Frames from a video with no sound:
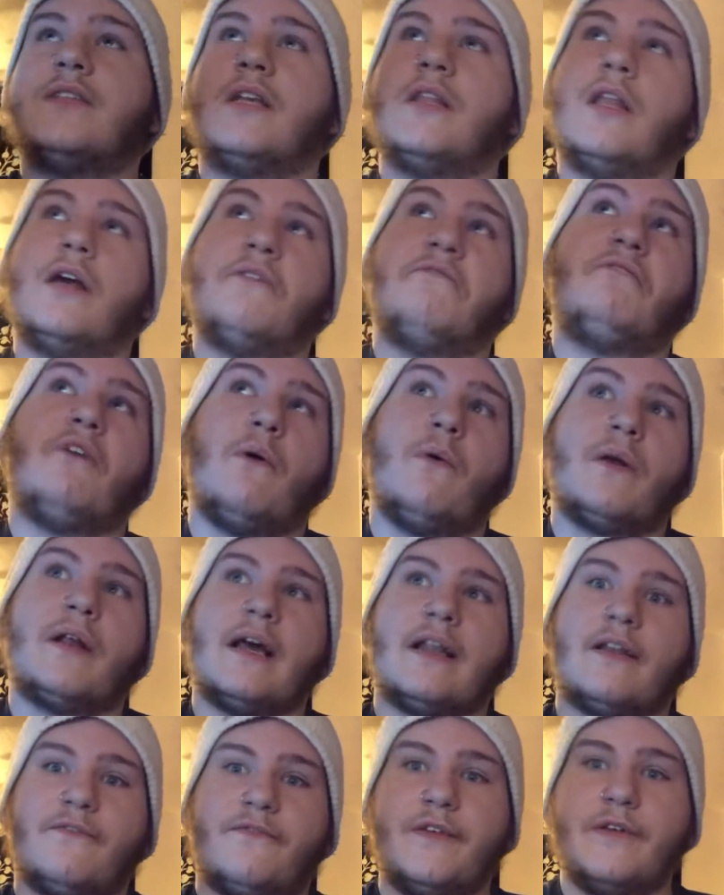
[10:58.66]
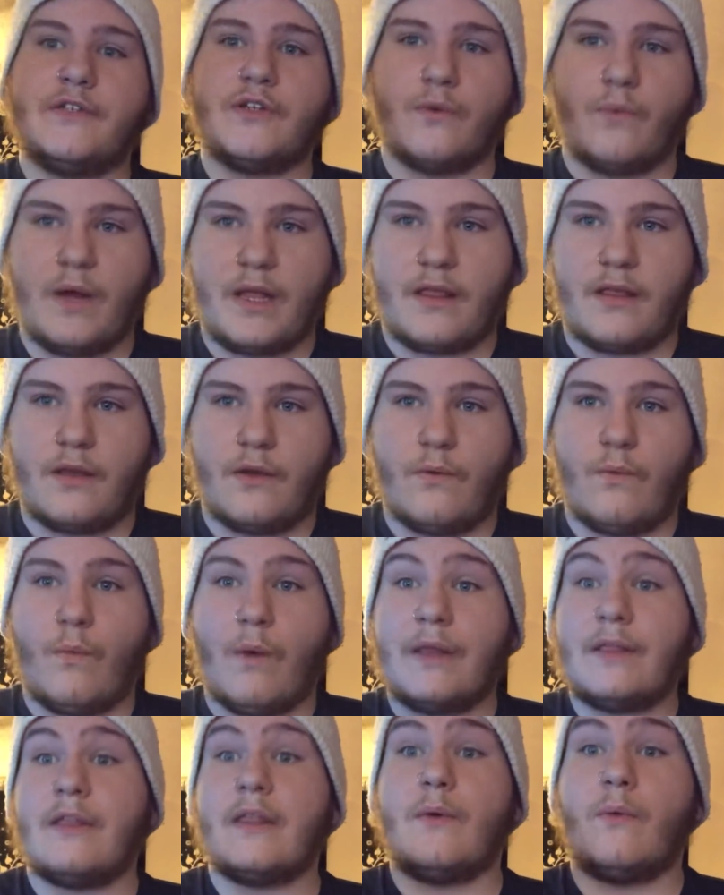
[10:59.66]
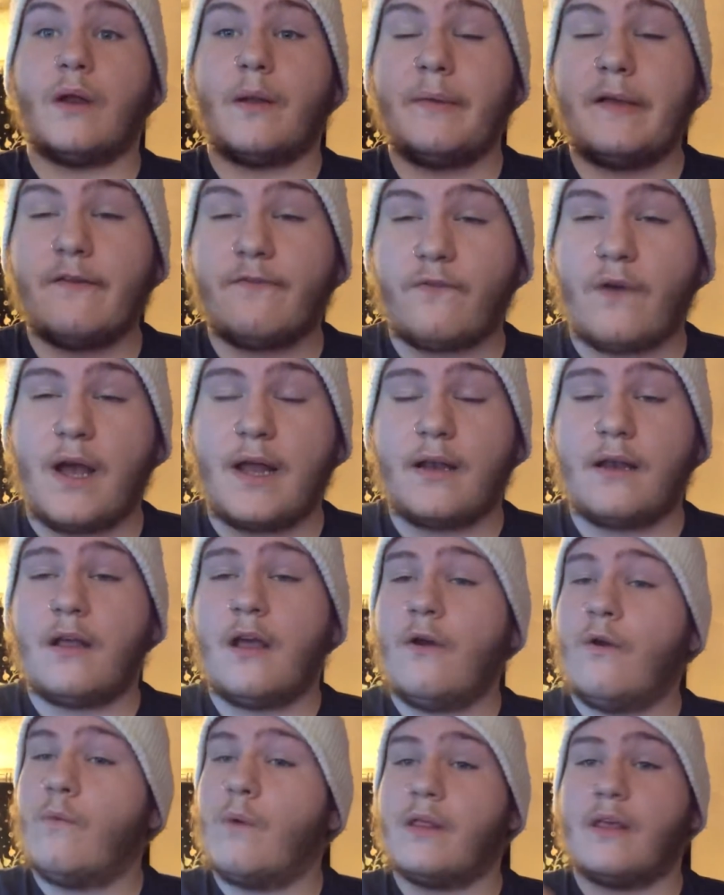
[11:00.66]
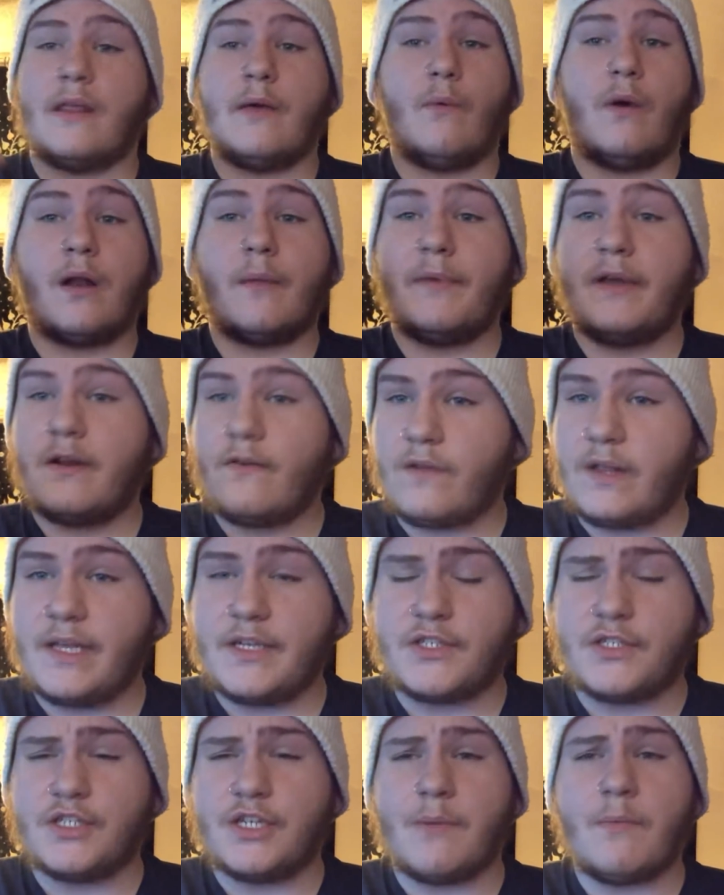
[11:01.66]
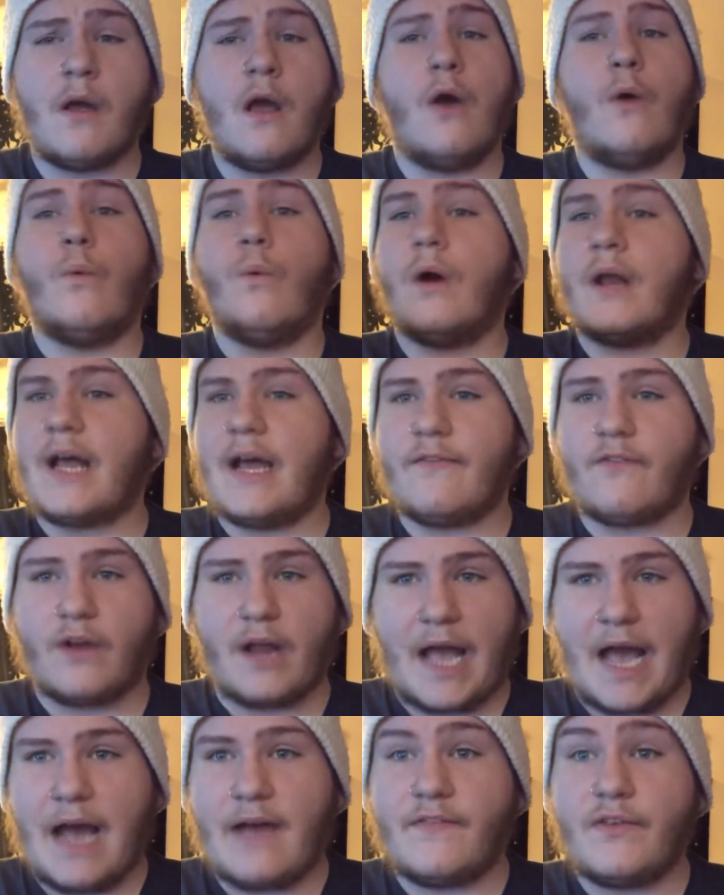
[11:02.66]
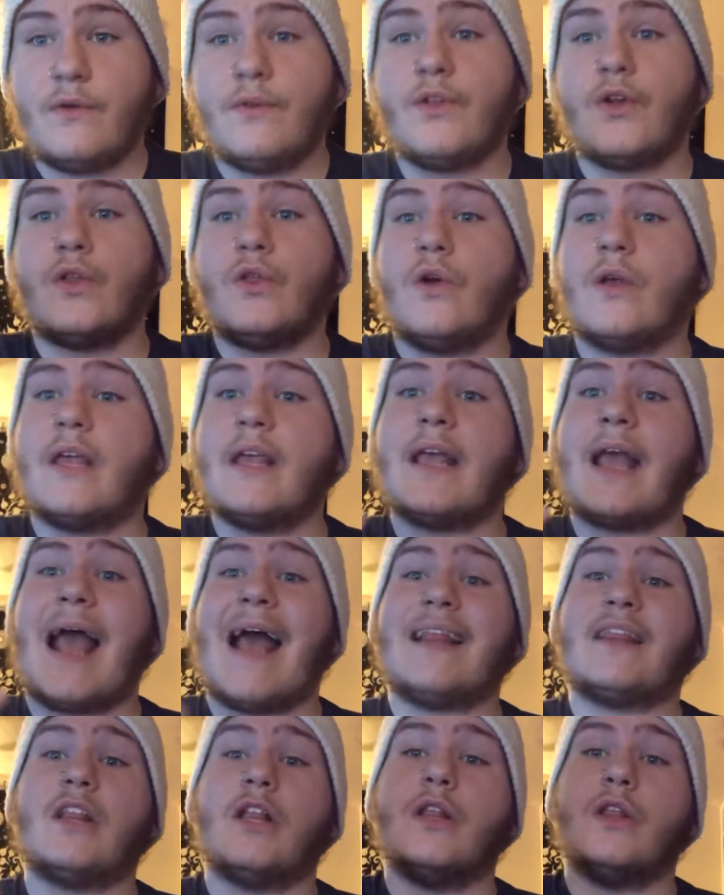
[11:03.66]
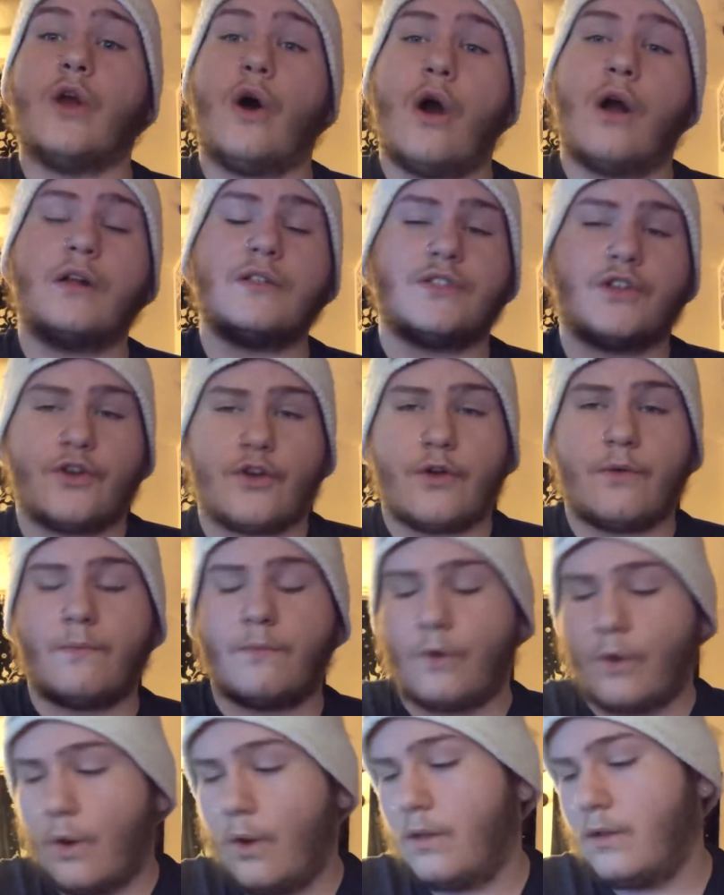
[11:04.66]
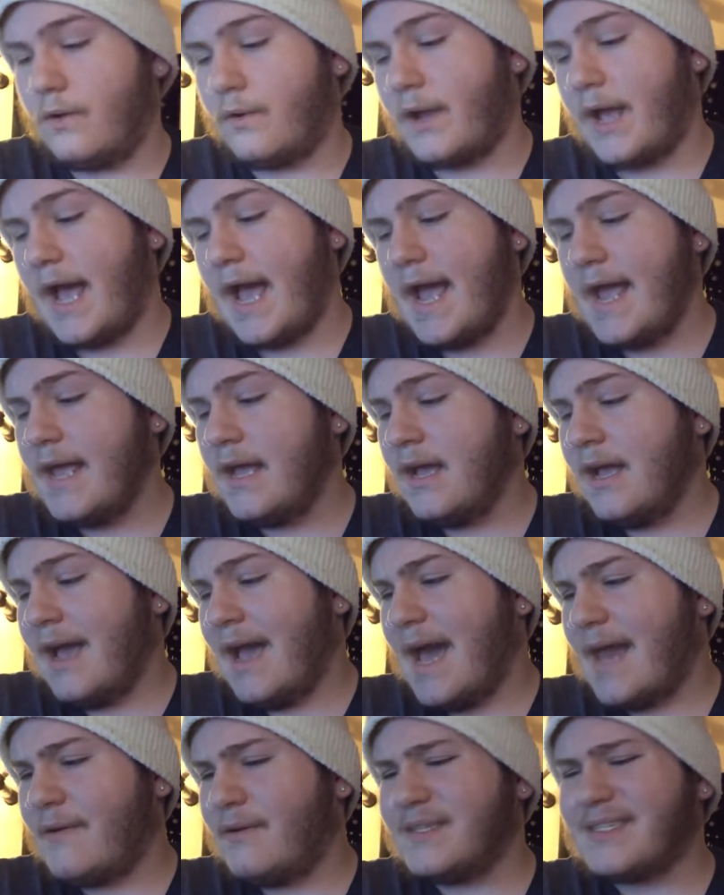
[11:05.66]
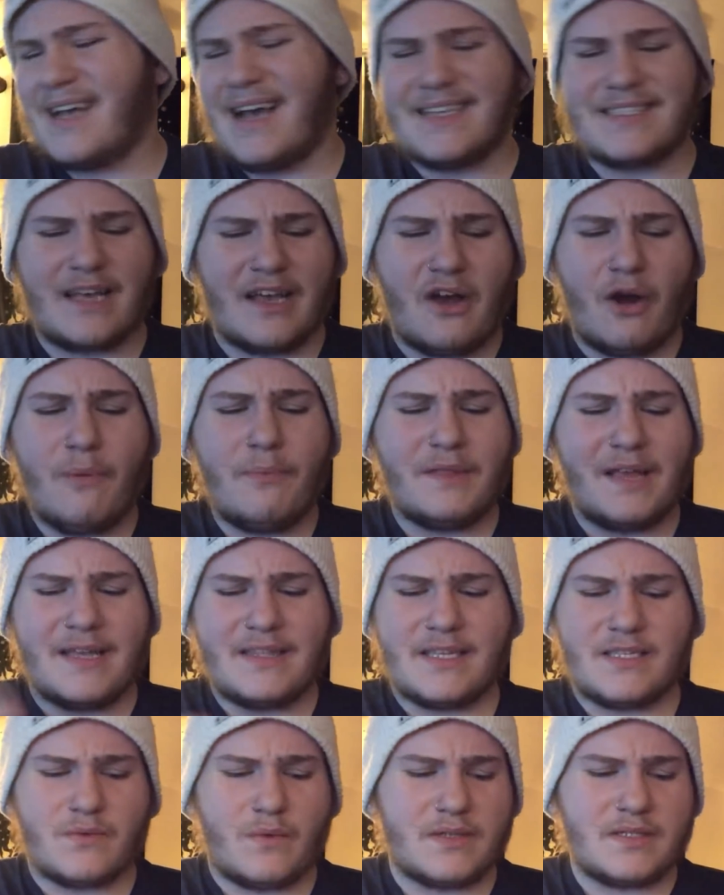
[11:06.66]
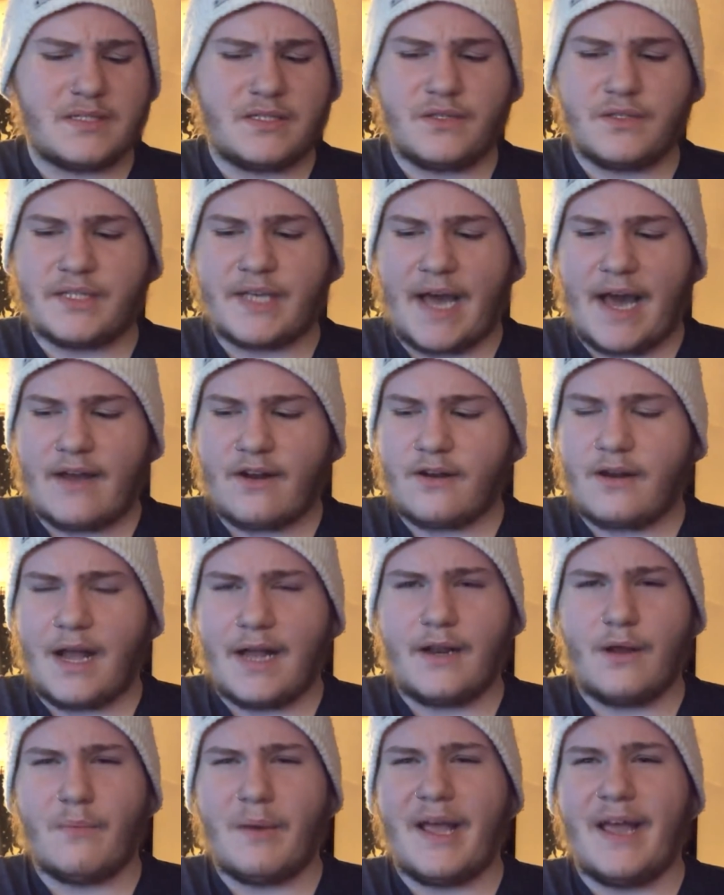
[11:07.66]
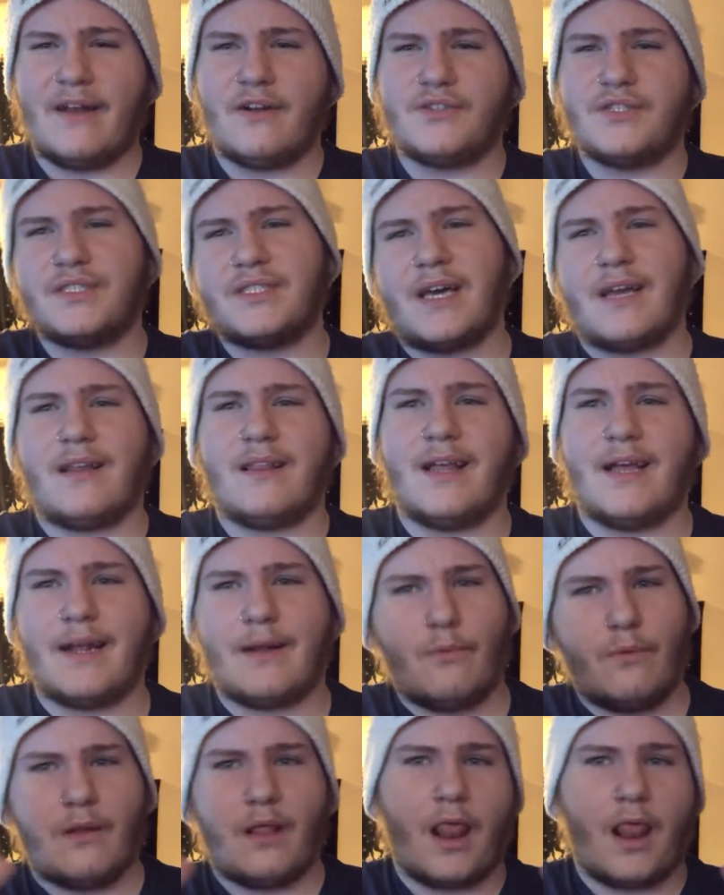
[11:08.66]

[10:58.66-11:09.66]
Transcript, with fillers: to look forward at a future with you. Whether they want to be a friend, whether they want to be in a relationship, whatever have you, they're looking at the long-term goal, okay? Anyways, guys, I hope that this wasn't too scattered. I know my energy's kind of like,